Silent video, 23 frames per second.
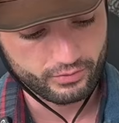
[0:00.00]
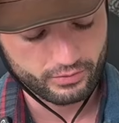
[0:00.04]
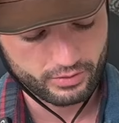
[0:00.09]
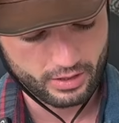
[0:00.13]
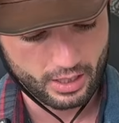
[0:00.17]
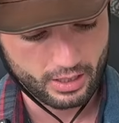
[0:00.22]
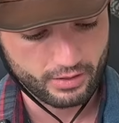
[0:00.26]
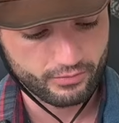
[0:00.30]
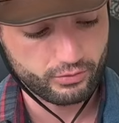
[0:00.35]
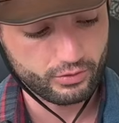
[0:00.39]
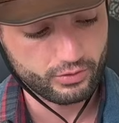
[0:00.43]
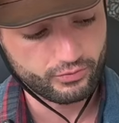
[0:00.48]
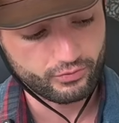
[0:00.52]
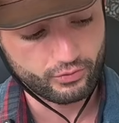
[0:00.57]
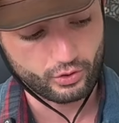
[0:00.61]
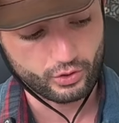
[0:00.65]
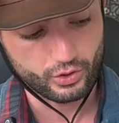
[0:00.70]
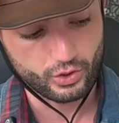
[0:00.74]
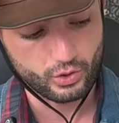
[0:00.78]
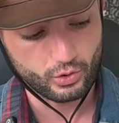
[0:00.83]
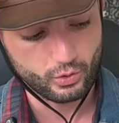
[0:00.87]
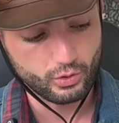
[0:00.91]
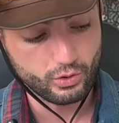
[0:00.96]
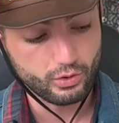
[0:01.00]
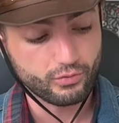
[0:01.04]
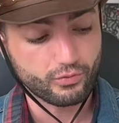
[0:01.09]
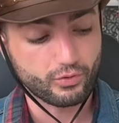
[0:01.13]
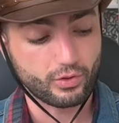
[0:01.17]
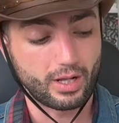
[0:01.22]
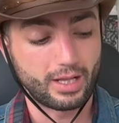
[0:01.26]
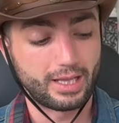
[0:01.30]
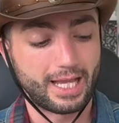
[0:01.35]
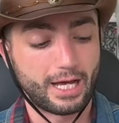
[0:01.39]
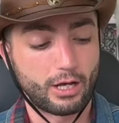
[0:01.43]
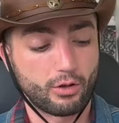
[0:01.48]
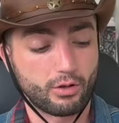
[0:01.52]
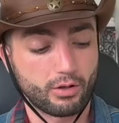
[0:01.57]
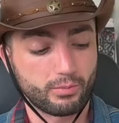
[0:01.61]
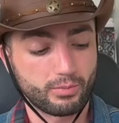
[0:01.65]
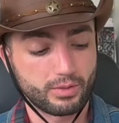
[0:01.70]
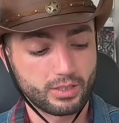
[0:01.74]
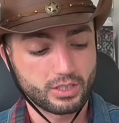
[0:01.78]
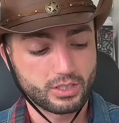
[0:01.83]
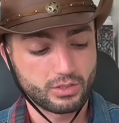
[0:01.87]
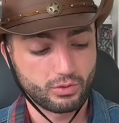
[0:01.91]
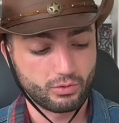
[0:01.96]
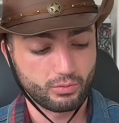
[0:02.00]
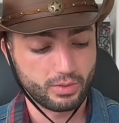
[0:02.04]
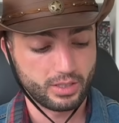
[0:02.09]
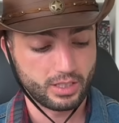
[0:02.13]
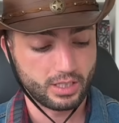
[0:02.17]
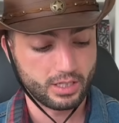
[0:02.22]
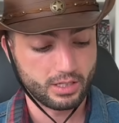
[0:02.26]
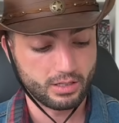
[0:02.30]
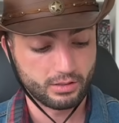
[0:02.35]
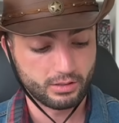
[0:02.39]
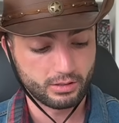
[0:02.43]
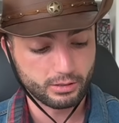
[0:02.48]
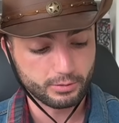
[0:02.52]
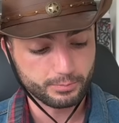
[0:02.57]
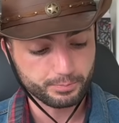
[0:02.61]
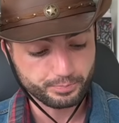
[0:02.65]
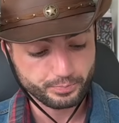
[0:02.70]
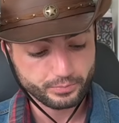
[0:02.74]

thankful for you for allowing me to be here